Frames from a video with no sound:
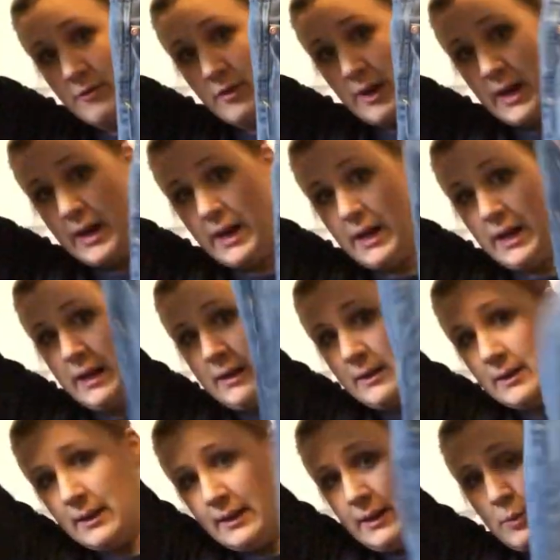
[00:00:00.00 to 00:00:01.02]

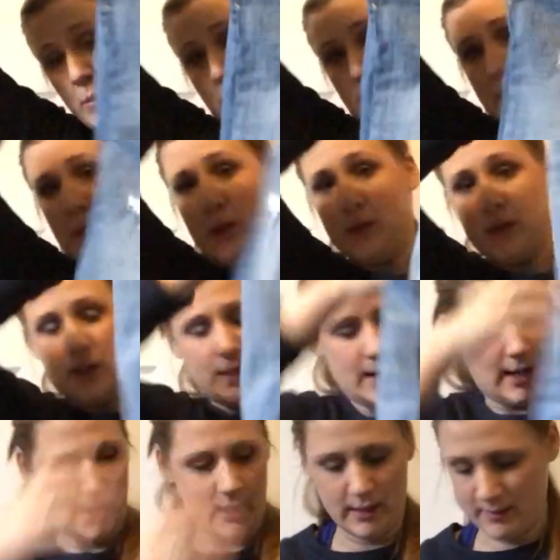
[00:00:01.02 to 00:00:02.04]
frayed, like Bermuda
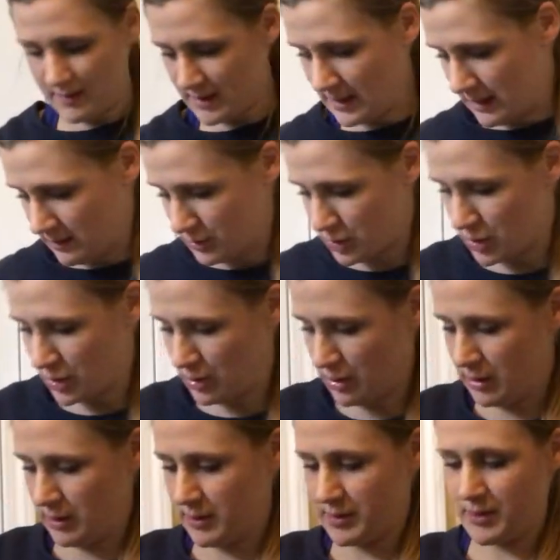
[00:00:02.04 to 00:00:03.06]
kind of style
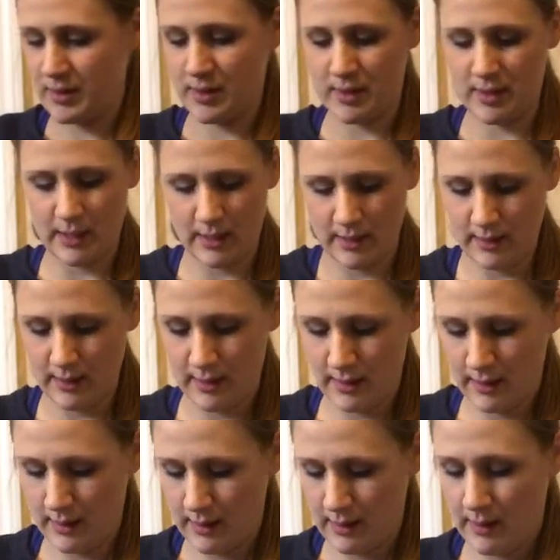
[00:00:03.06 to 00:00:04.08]
shorts.
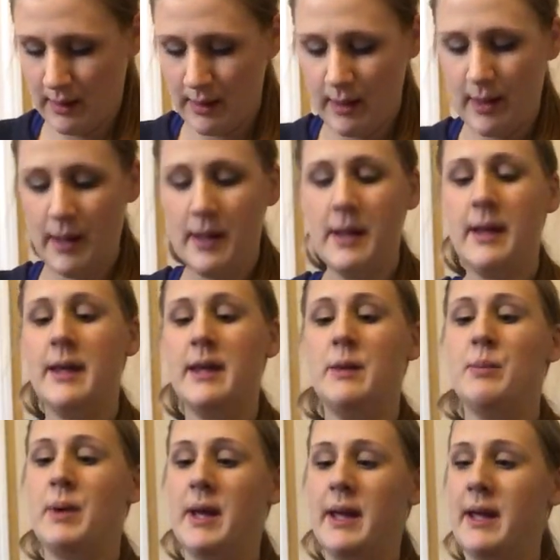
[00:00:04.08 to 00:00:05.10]

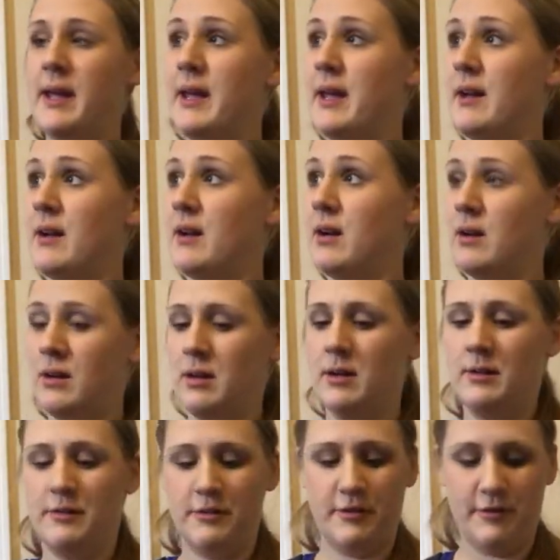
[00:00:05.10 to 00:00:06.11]
A pair
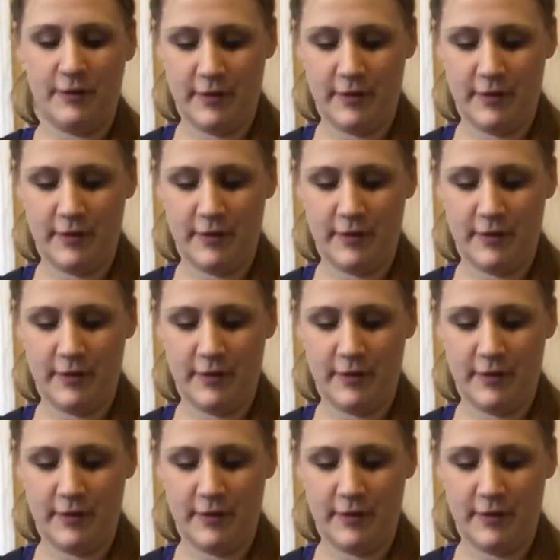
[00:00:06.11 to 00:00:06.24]
of